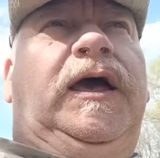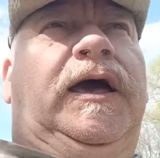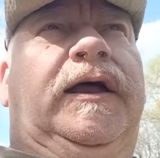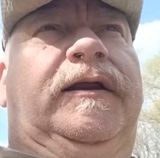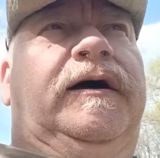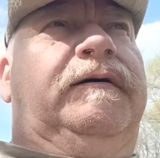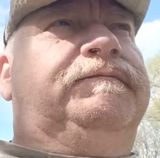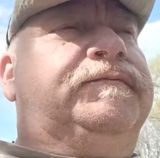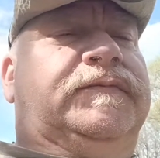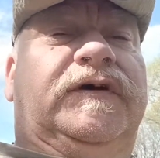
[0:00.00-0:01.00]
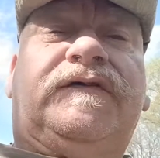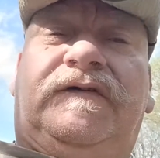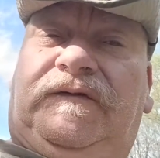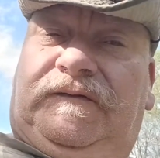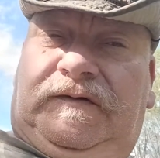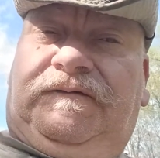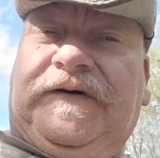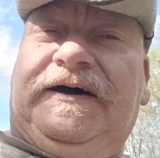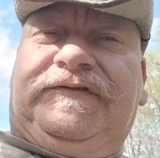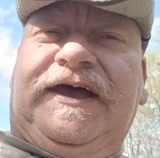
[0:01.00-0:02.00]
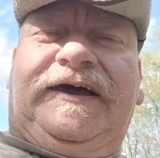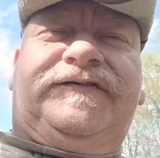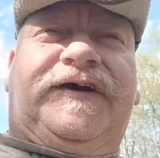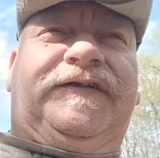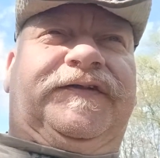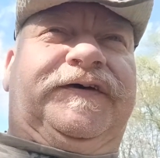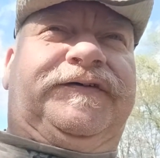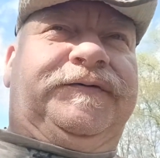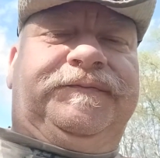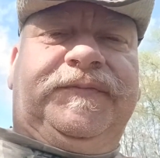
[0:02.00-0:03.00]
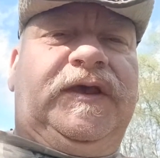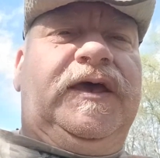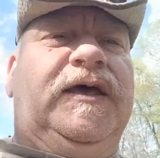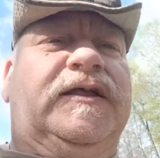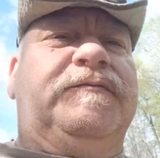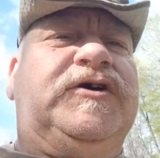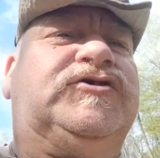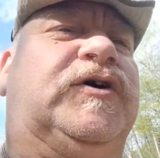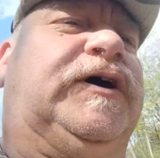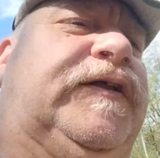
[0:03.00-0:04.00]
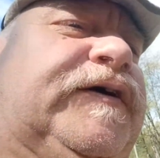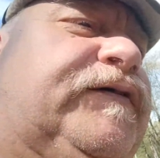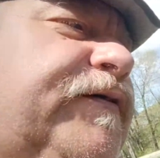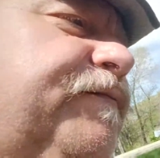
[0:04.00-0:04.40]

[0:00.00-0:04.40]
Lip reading: And this is 5 takes at this. Let me show you this.